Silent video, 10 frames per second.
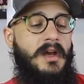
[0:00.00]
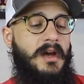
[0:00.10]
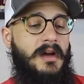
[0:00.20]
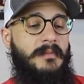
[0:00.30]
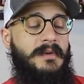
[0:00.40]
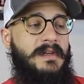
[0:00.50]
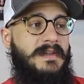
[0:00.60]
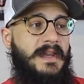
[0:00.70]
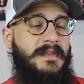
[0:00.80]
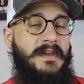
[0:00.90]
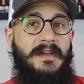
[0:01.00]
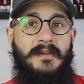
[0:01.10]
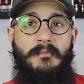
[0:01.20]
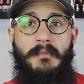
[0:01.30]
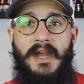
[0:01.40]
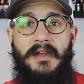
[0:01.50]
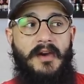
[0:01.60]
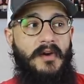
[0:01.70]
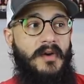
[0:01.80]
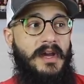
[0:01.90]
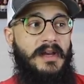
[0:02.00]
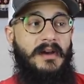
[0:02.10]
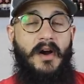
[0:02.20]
uh, because I think mango and